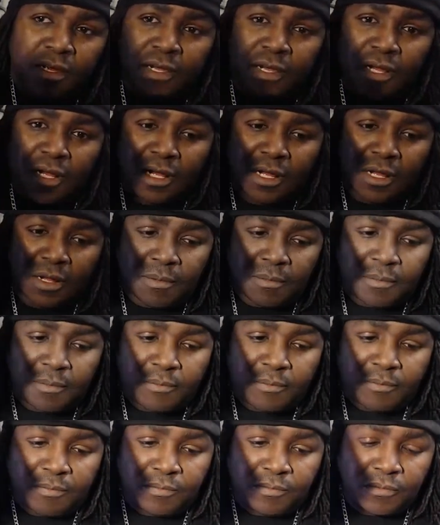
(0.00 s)

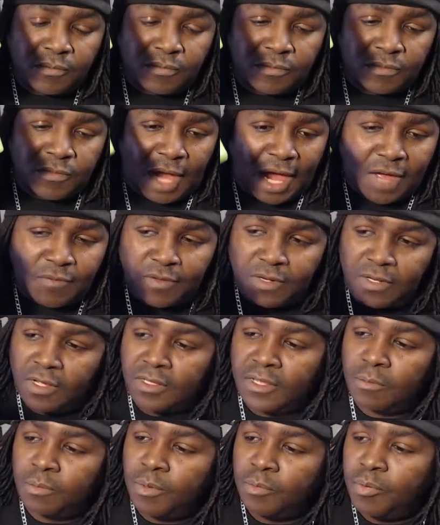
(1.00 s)
Um, I haven't
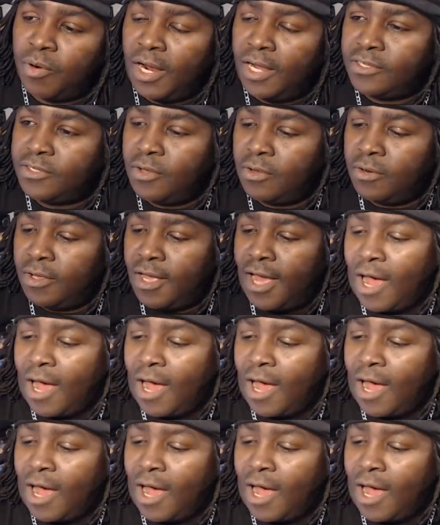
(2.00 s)
looked up the price on it.